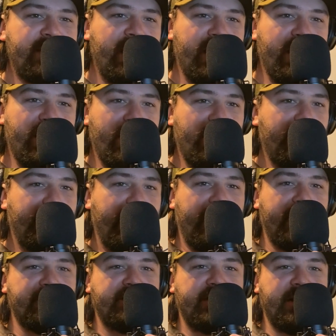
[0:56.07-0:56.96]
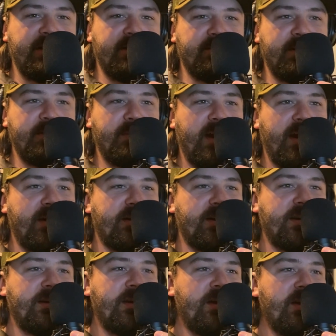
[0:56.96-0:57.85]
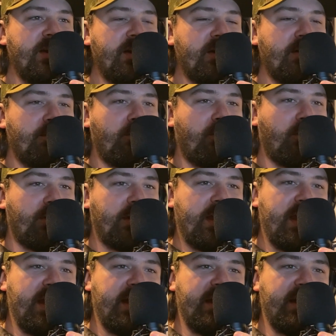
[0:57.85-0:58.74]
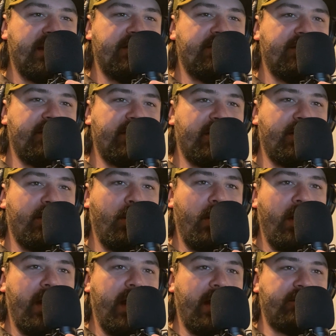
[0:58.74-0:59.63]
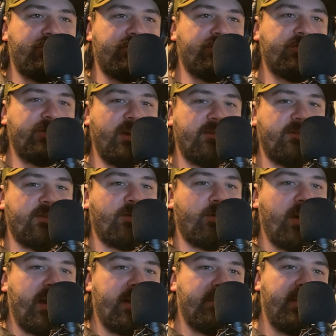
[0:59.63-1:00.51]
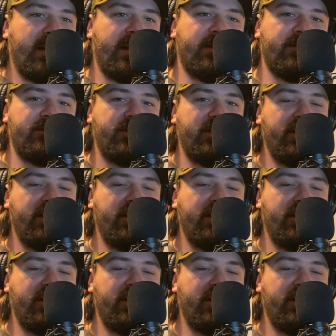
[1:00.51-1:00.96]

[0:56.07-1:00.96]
You know, parents getting remarried, more kids, you know, extra sets of grandparents.